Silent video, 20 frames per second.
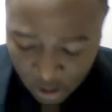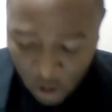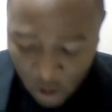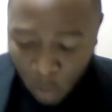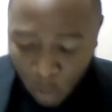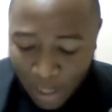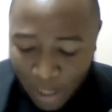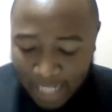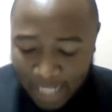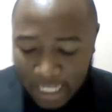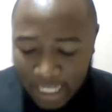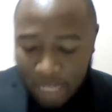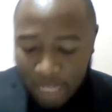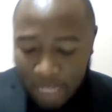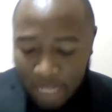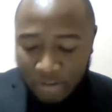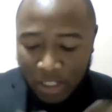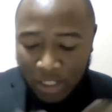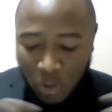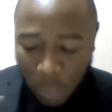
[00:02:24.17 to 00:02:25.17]
When
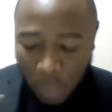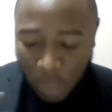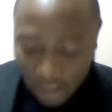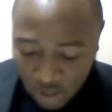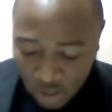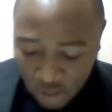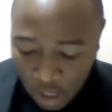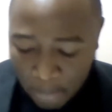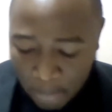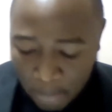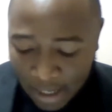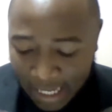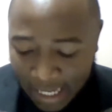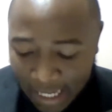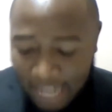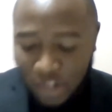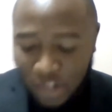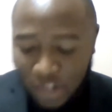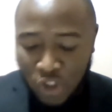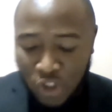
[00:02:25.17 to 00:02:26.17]
evildoers come
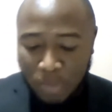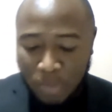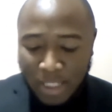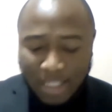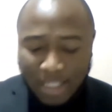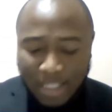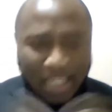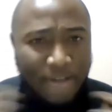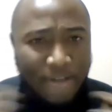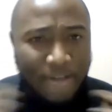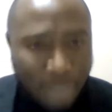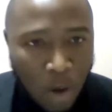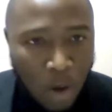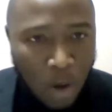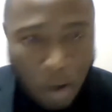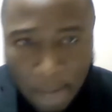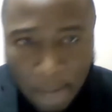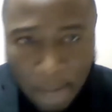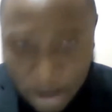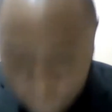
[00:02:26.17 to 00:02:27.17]
against me to
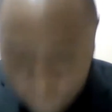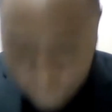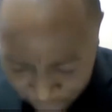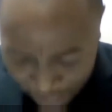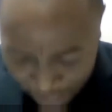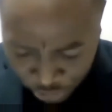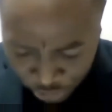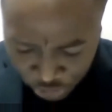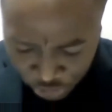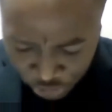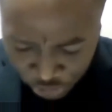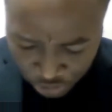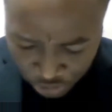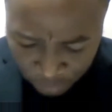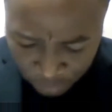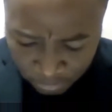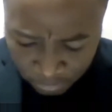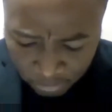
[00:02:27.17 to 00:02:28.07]
devour my flesh,